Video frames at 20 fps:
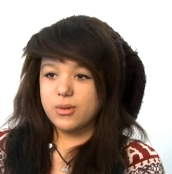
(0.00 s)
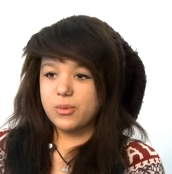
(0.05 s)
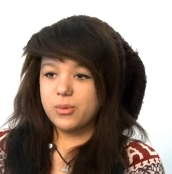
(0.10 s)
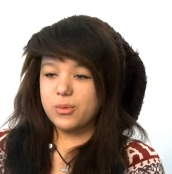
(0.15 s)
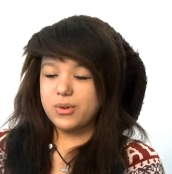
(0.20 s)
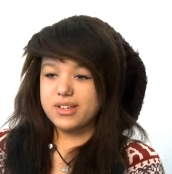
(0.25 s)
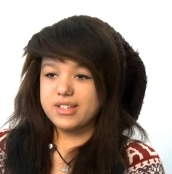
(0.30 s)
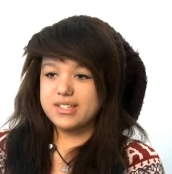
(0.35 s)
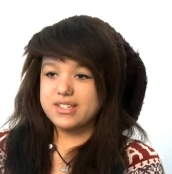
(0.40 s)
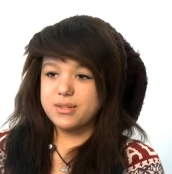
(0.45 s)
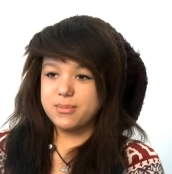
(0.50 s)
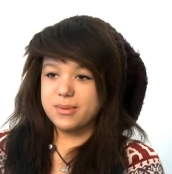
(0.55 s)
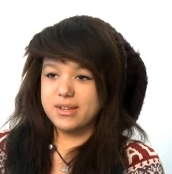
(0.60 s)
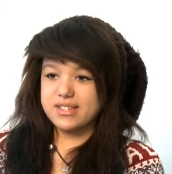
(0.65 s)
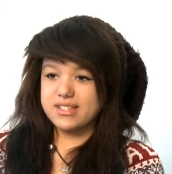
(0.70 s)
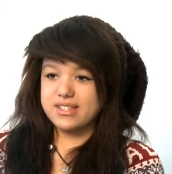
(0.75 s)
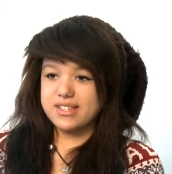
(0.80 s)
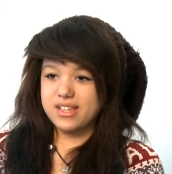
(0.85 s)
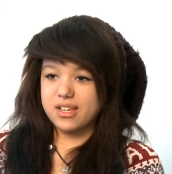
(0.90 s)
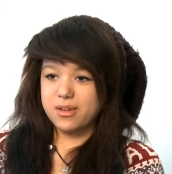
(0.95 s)
What is the
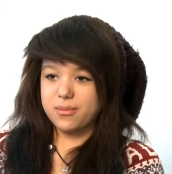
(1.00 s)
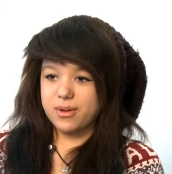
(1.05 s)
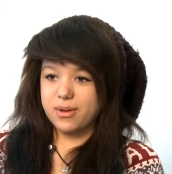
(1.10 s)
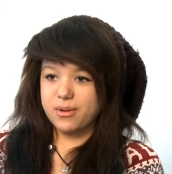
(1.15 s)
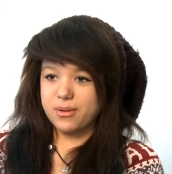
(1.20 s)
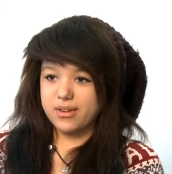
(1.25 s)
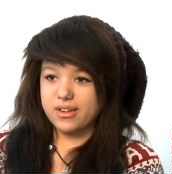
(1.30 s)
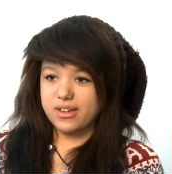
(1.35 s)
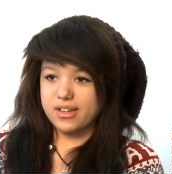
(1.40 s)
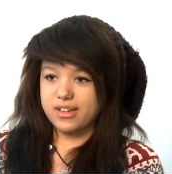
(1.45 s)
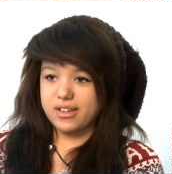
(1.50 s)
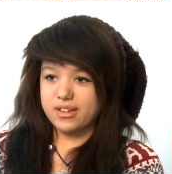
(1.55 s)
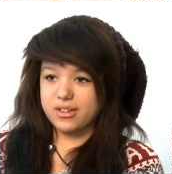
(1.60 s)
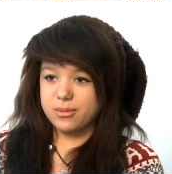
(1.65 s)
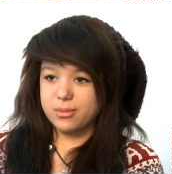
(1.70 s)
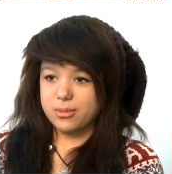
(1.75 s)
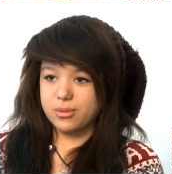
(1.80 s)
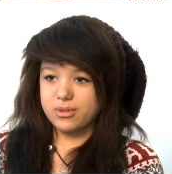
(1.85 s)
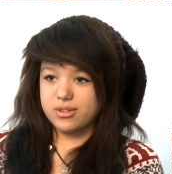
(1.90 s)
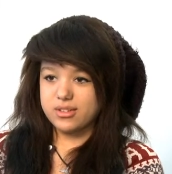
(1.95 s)
best thing about working
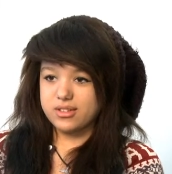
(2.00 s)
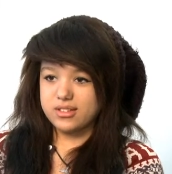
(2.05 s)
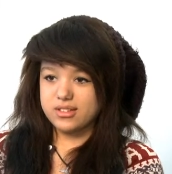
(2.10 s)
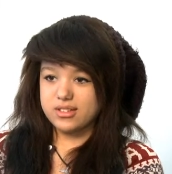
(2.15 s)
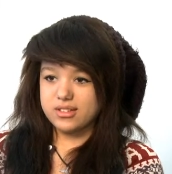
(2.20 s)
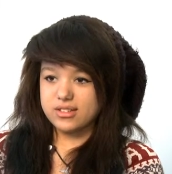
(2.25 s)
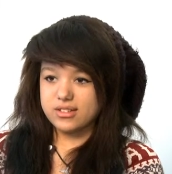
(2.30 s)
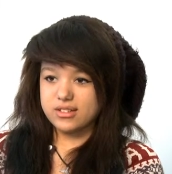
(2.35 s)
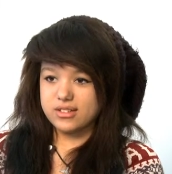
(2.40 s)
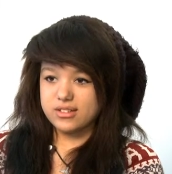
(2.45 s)
at Portland?